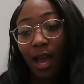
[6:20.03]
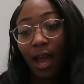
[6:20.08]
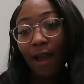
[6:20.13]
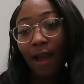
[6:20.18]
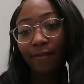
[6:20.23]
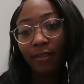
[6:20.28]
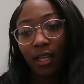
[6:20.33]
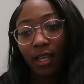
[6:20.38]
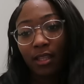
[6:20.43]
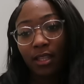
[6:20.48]

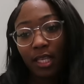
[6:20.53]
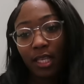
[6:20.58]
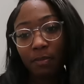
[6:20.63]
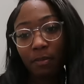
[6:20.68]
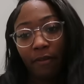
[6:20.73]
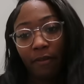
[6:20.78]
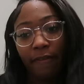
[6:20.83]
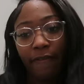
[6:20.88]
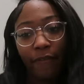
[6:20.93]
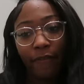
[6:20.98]
I've done this
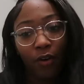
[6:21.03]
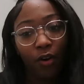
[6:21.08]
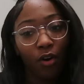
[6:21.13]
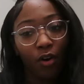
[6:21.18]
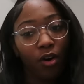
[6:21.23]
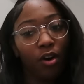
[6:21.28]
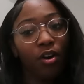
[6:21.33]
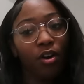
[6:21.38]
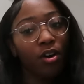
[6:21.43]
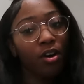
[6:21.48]

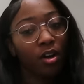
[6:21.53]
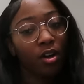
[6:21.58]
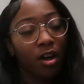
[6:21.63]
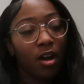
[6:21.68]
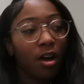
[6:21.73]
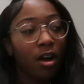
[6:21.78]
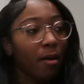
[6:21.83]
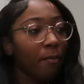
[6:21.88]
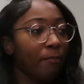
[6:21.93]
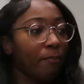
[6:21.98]
before,
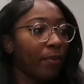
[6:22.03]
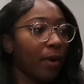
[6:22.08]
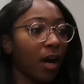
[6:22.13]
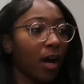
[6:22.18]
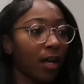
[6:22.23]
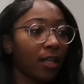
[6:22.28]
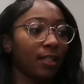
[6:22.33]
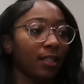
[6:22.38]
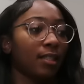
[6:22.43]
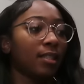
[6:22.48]

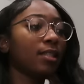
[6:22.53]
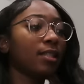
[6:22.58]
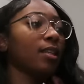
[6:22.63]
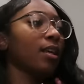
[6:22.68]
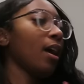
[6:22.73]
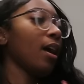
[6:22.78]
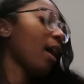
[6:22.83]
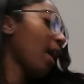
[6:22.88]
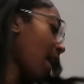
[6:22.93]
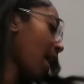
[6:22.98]
but
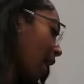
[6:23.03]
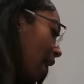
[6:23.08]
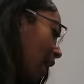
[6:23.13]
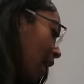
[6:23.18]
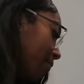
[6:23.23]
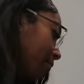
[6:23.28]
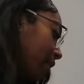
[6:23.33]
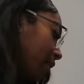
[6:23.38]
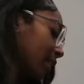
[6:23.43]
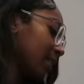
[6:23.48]

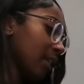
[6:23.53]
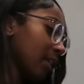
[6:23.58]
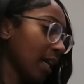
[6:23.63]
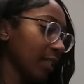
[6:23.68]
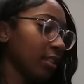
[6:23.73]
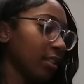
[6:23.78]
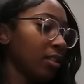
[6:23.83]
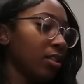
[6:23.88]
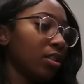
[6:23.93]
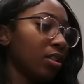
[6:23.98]
I'm
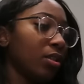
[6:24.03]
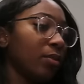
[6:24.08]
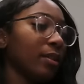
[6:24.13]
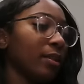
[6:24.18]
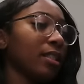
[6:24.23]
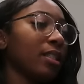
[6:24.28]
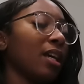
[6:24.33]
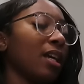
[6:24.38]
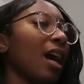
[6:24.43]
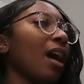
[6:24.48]
excited to do
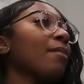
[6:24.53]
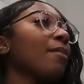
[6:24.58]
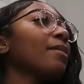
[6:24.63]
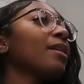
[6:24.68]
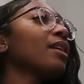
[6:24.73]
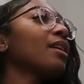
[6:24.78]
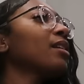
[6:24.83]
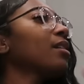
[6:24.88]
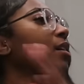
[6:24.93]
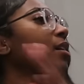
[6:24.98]
it. I
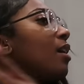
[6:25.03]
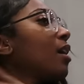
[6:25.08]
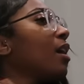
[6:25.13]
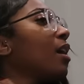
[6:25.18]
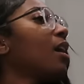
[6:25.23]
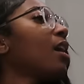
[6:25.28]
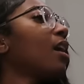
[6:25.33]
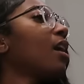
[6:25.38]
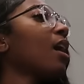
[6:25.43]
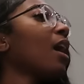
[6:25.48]
mean,
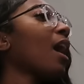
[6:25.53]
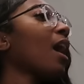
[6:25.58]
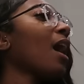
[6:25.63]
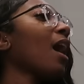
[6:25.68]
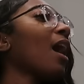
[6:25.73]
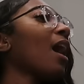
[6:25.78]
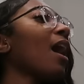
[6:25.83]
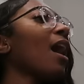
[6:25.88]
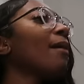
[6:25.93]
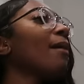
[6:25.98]

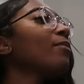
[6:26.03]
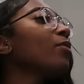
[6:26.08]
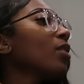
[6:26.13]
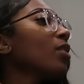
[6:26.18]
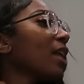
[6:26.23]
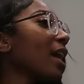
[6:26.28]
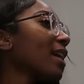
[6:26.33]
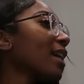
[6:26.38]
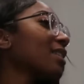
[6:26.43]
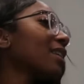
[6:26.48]
I'm not
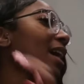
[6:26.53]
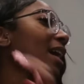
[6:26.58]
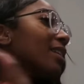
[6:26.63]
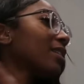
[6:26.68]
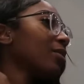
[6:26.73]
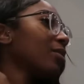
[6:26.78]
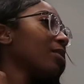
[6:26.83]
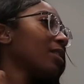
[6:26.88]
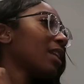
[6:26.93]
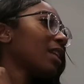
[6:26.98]
that excited
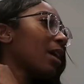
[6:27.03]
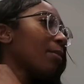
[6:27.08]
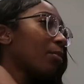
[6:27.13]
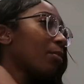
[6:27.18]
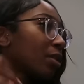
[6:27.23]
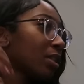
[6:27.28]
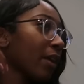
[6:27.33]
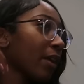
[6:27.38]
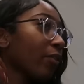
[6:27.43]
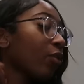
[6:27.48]
to do it today
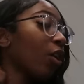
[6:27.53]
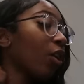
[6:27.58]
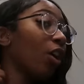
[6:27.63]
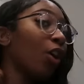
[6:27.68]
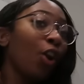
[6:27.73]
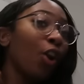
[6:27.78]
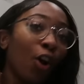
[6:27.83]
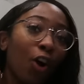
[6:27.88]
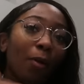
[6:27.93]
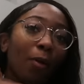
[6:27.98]
because I've got
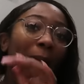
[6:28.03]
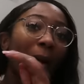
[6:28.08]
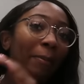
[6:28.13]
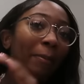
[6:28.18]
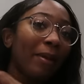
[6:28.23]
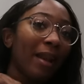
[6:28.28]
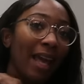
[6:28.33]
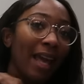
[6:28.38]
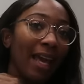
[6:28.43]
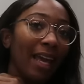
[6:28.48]
a lot on my
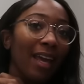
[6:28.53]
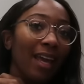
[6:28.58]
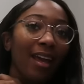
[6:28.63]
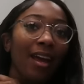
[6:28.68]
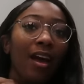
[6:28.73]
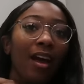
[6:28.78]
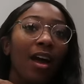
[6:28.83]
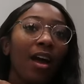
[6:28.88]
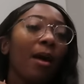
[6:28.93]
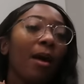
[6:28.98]
plate,
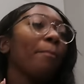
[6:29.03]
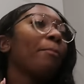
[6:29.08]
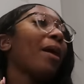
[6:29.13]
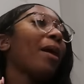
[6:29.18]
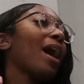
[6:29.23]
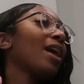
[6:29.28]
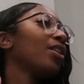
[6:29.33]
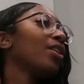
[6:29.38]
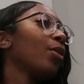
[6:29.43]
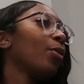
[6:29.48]
but
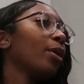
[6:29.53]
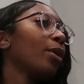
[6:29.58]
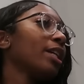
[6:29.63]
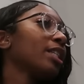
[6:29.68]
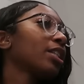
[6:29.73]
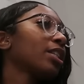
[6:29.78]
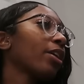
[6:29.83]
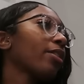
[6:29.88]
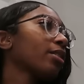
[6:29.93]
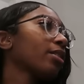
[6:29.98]
I know
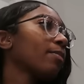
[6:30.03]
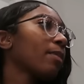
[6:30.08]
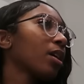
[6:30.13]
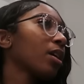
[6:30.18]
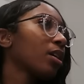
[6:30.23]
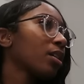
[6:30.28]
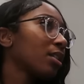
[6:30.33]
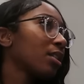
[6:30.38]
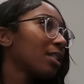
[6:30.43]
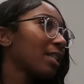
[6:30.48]
it's going to be a
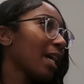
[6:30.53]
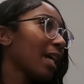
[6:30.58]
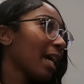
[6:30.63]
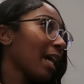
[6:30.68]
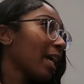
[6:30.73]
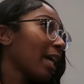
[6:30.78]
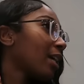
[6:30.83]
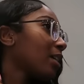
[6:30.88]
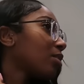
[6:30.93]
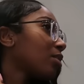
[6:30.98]
good
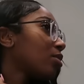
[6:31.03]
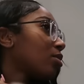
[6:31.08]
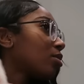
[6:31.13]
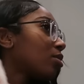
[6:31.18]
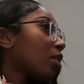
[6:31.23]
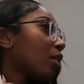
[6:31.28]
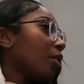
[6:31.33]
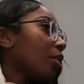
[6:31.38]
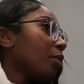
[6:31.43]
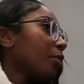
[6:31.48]
day,
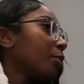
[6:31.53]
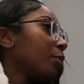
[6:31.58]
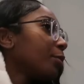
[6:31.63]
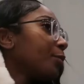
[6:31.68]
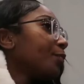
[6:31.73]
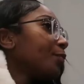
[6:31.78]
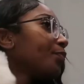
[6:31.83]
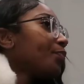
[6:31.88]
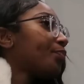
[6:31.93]
so